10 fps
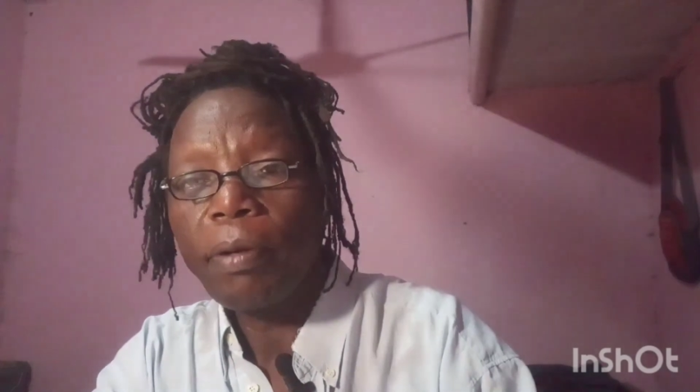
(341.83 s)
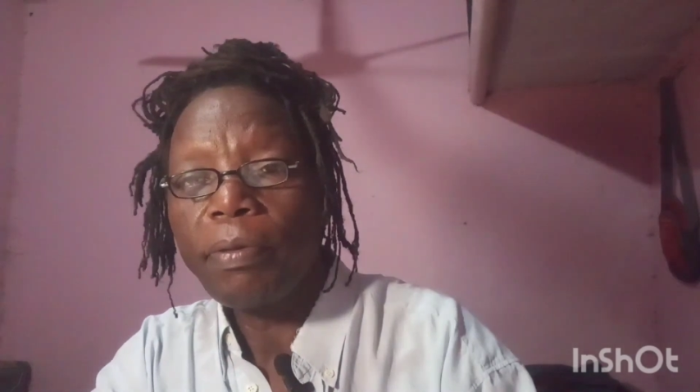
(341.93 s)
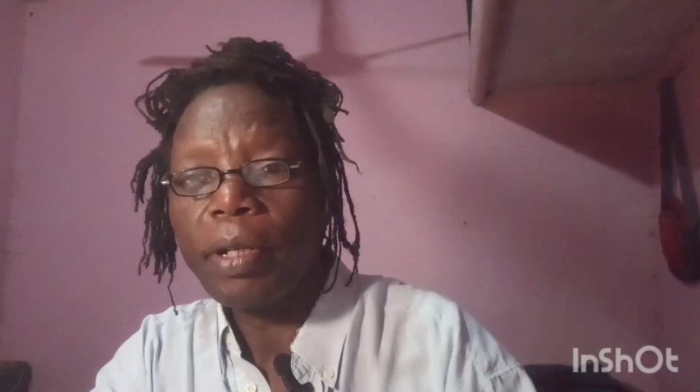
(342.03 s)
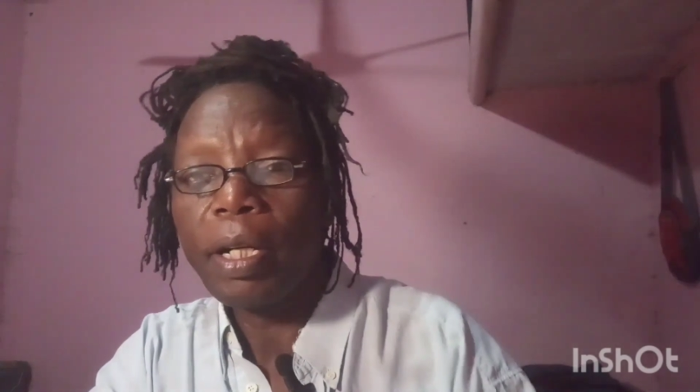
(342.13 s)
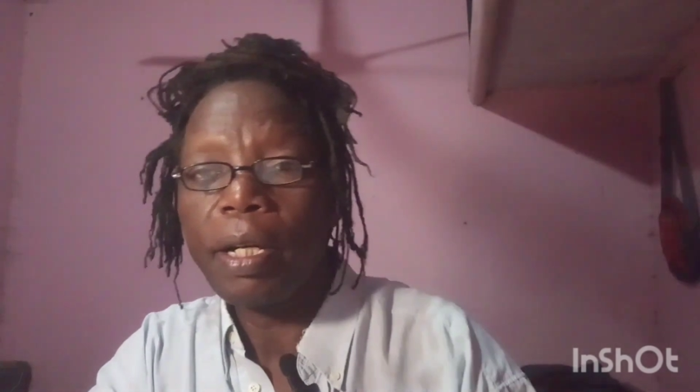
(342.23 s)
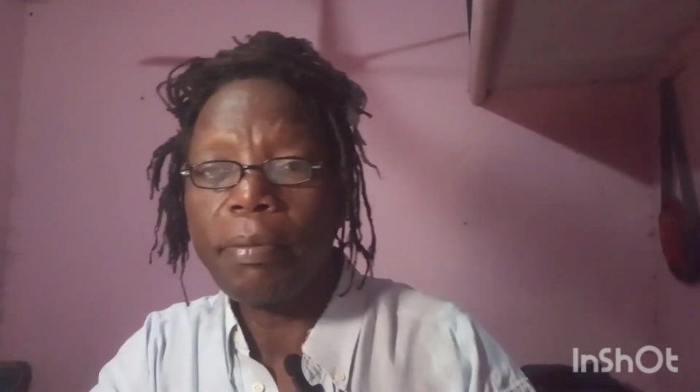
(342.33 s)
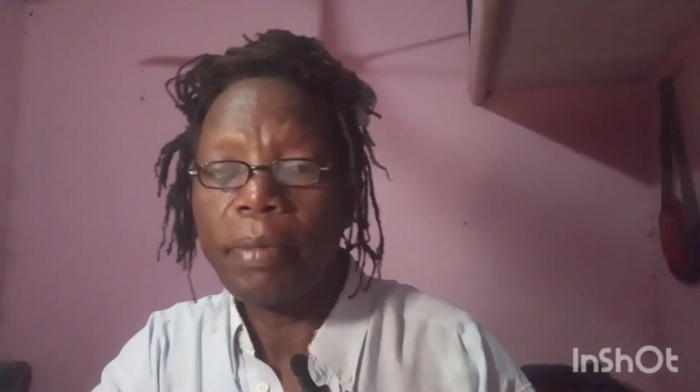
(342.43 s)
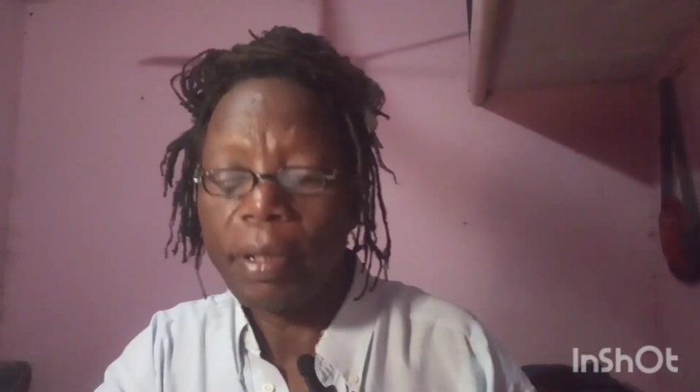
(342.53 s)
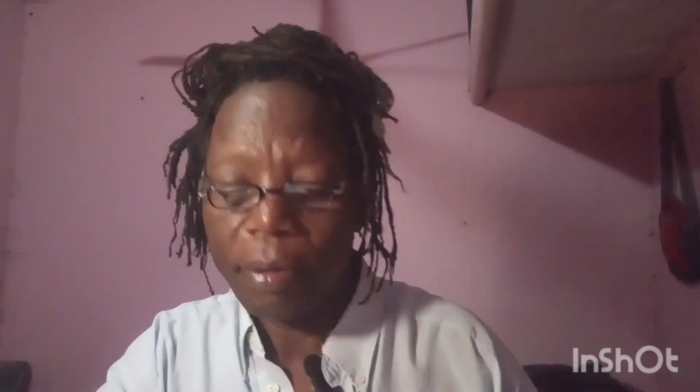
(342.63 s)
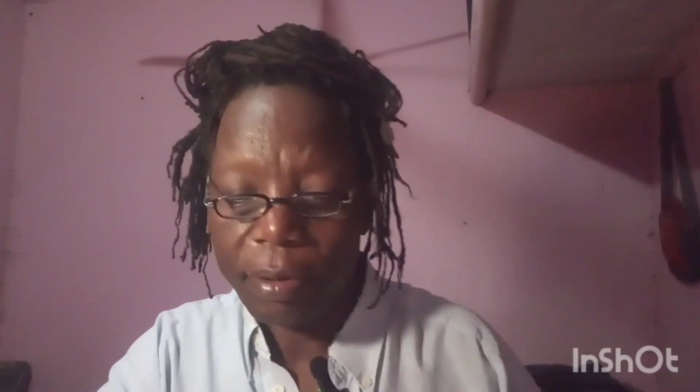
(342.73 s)
or you are coming
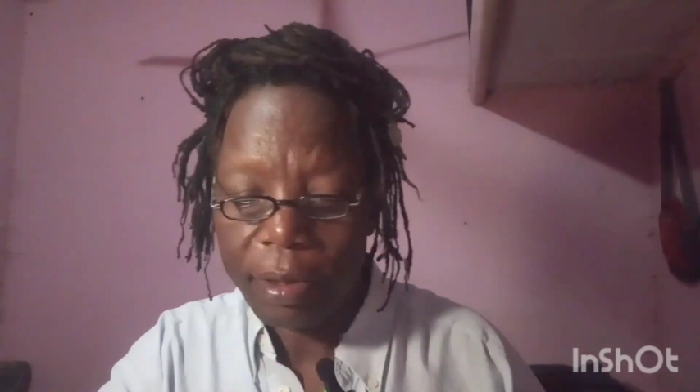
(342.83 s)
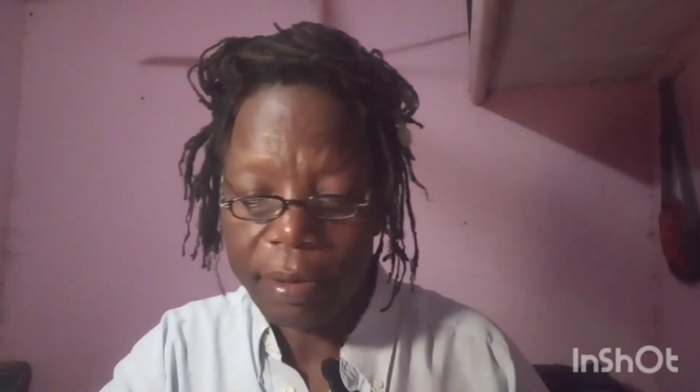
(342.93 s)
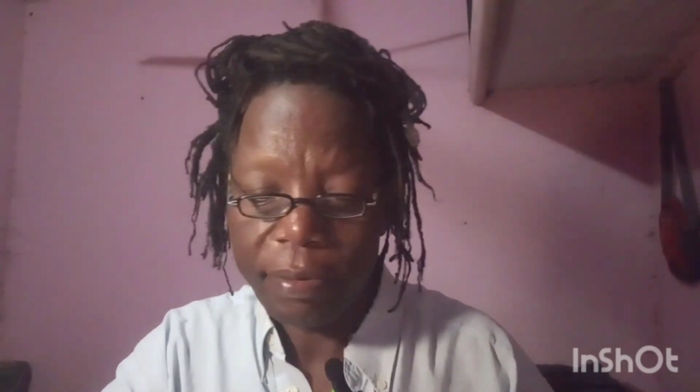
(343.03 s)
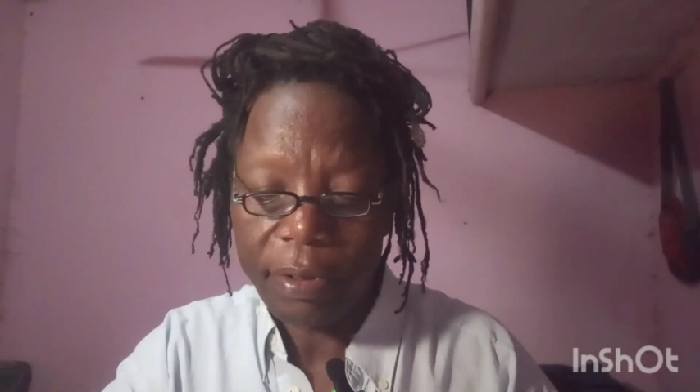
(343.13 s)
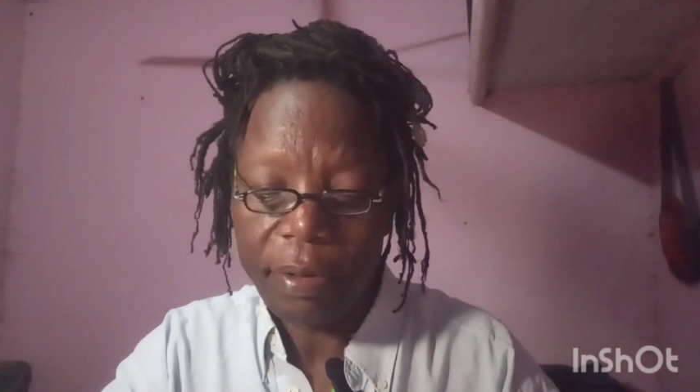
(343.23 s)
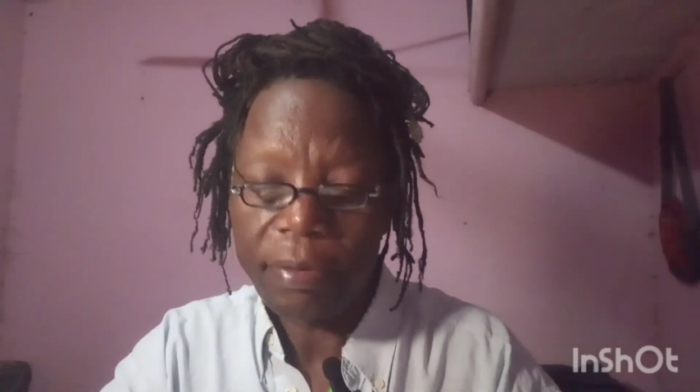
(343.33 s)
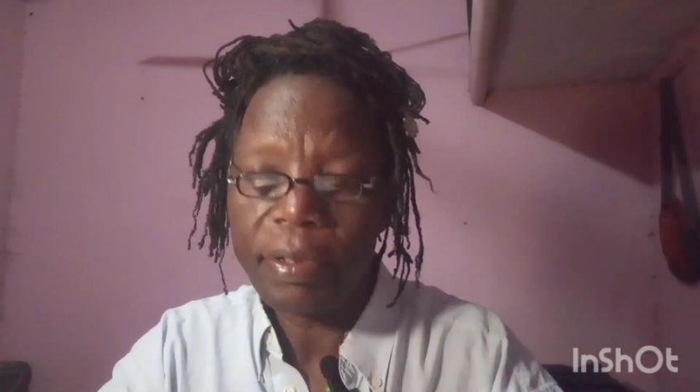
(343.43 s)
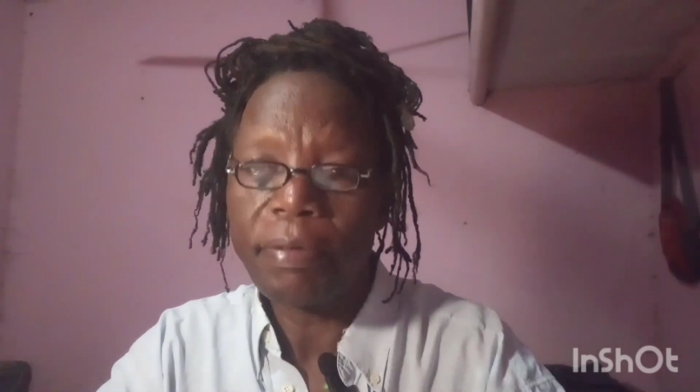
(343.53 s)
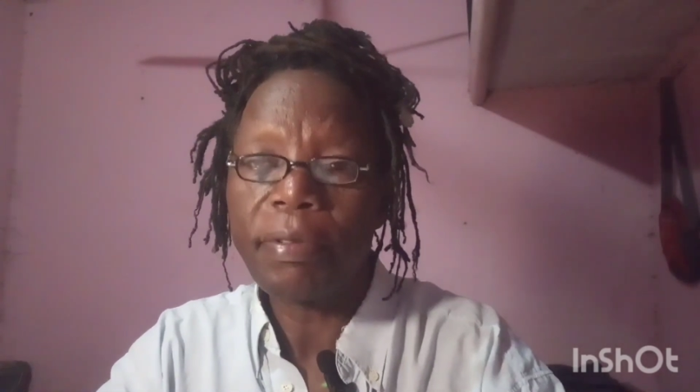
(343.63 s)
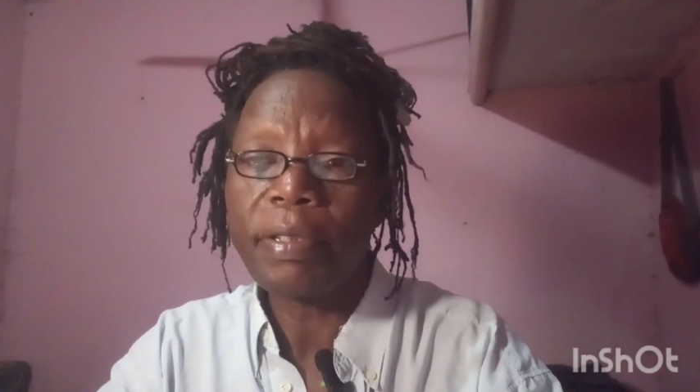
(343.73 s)
across this video for
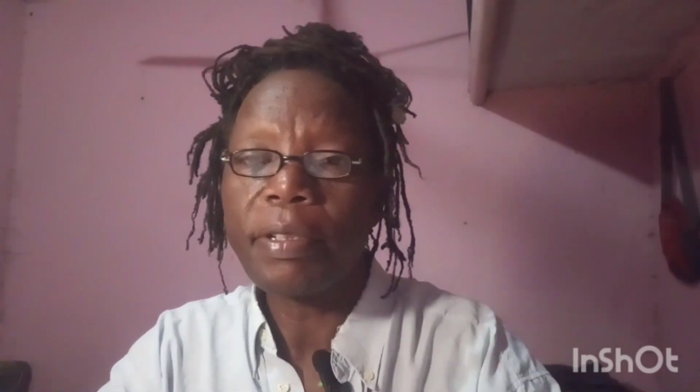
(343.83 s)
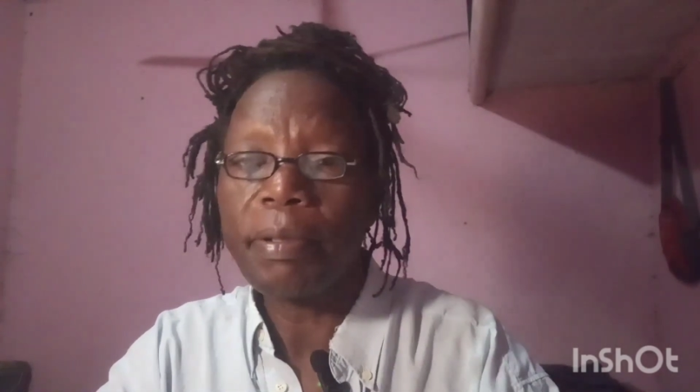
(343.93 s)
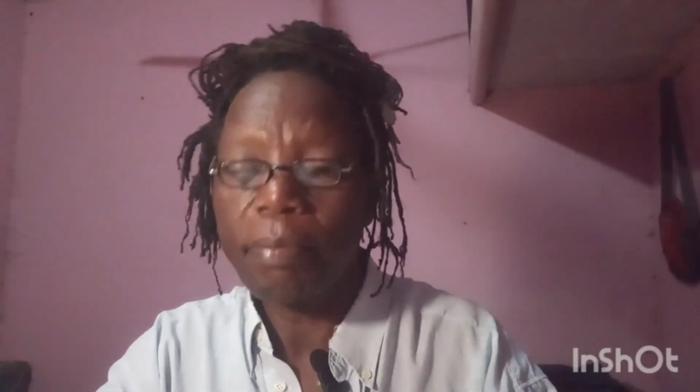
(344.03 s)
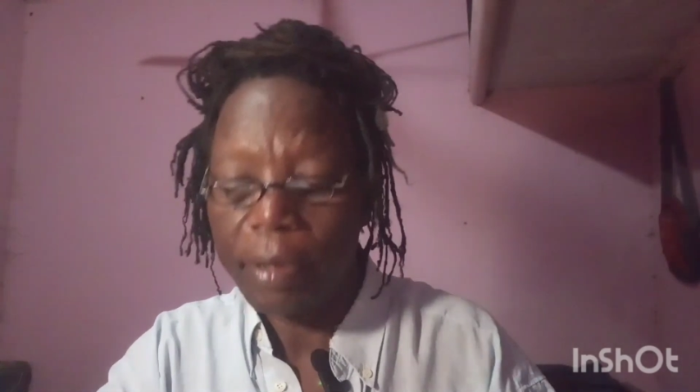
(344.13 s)
the first time,